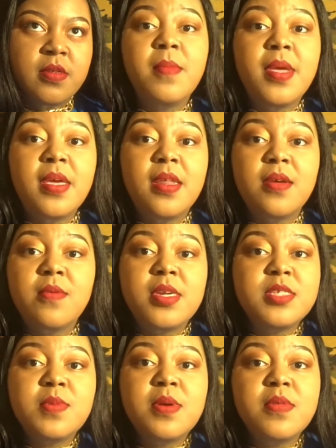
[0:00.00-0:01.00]
Medic, what
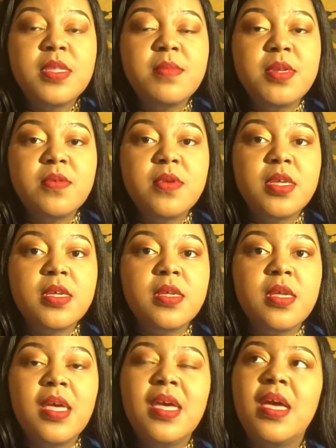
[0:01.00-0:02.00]
is wrong with them doing it?
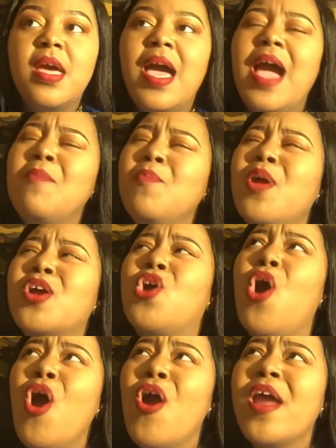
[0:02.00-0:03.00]
I'm recording!